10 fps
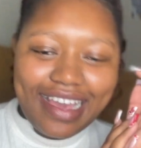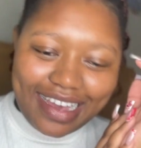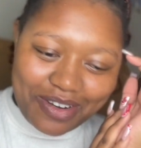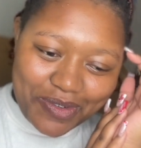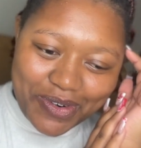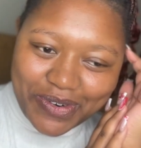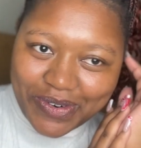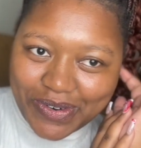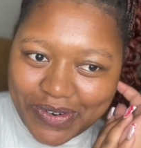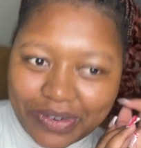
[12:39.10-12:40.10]

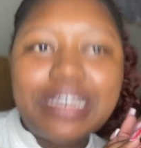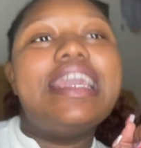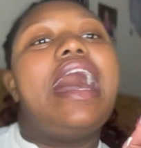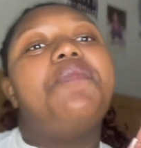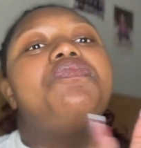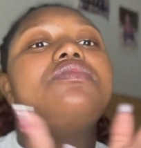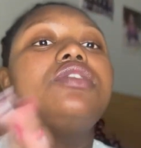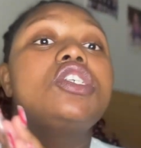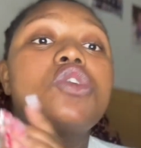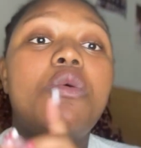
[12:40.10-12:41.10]
Woo, yeah,
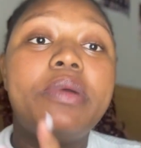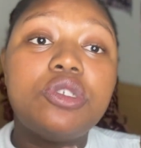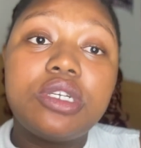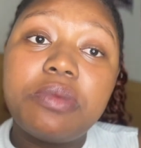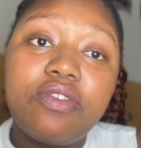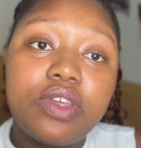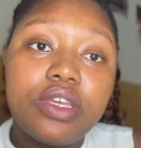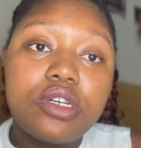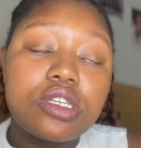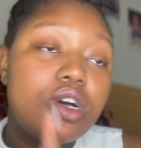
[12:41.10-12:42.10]
just go binge watch my
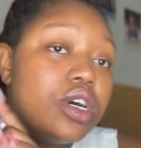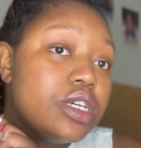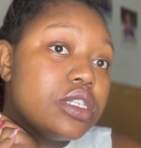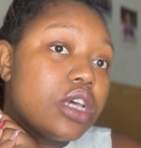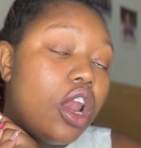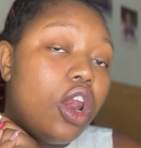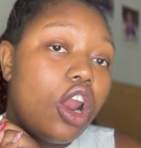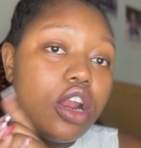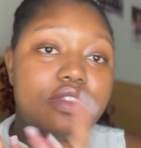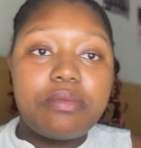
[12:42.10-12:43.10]
videos, because a
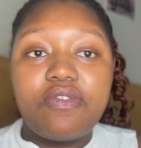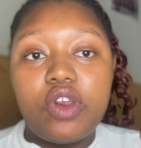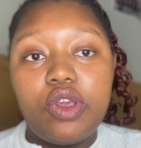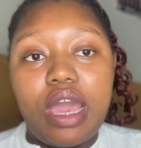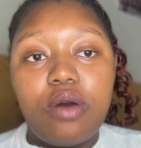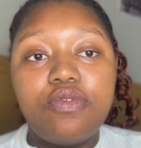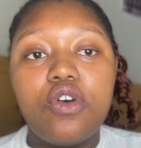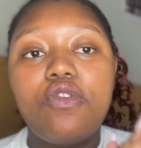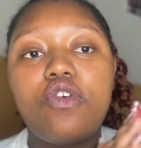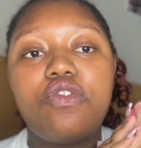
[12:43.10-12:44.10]
lot of them are very
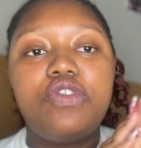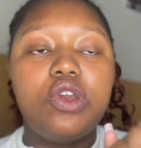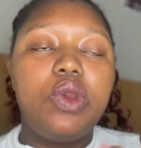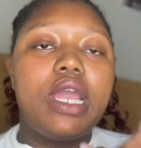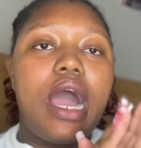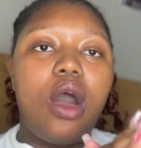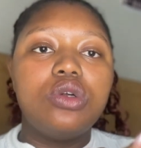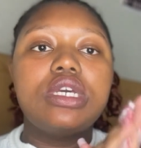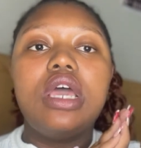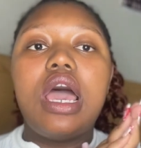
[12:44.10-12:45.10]
helpful for figuring
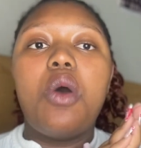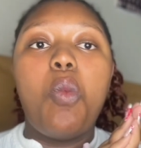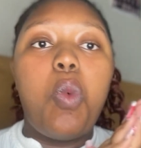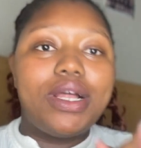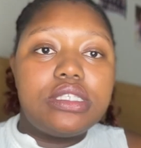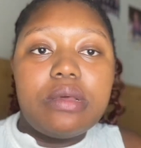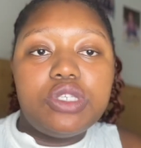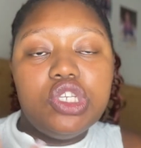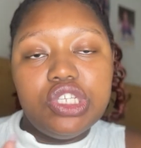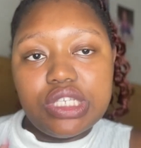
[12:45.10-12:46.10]
out what steps
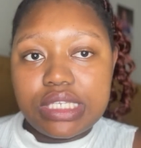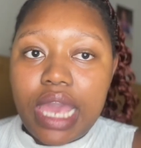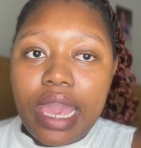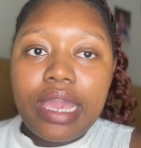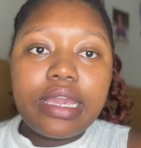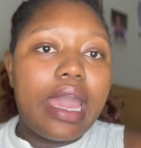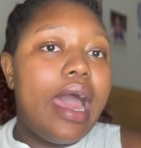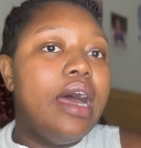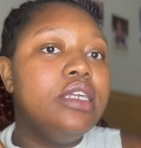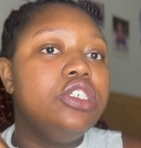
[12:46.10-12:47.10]
you need to take
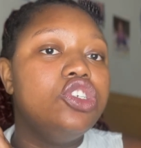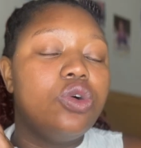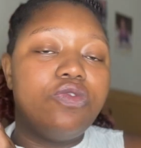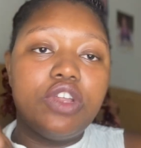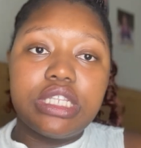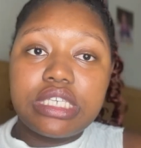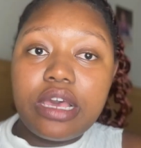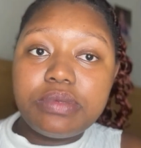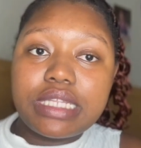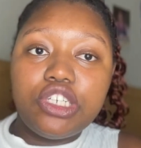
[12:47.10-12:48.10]
and, for the
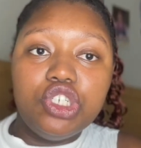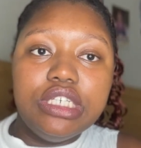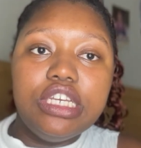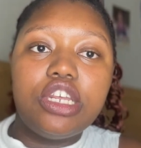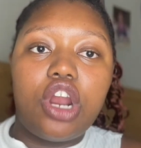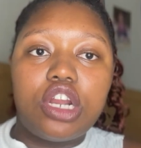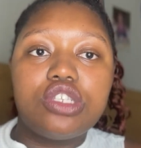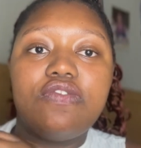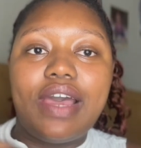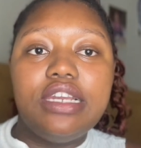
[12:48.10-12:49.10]
tips that you need in order
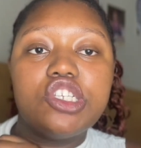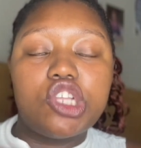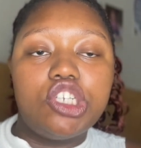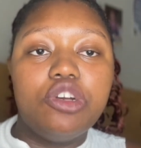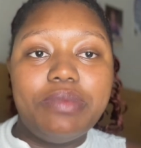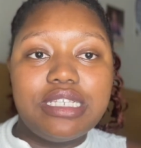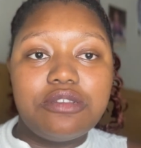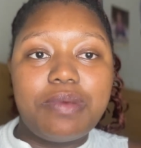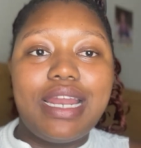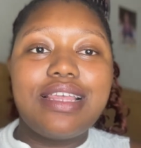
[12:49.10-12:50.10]
to finally start your business.
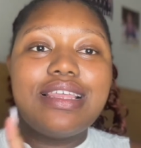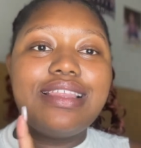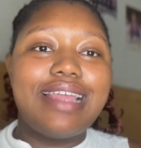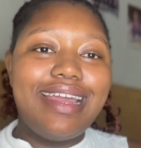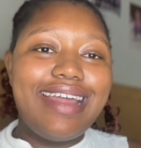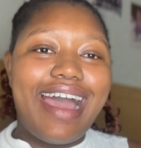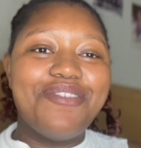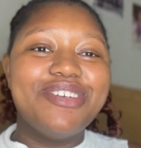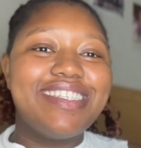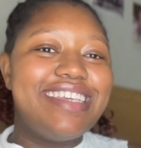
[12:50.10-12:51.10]
But other than that, I
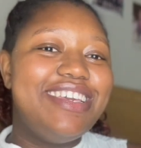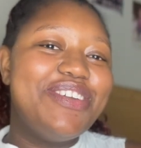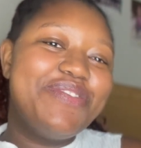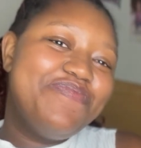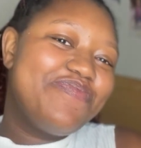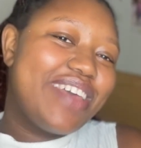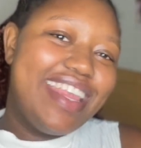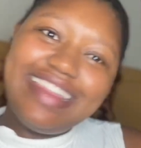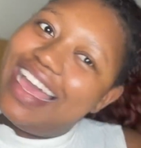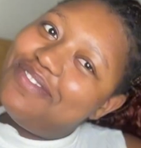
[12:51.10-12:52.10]
will see you
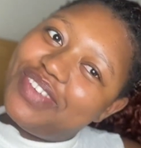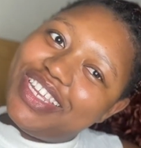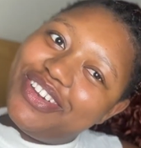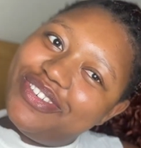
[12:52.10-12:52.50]
in that video.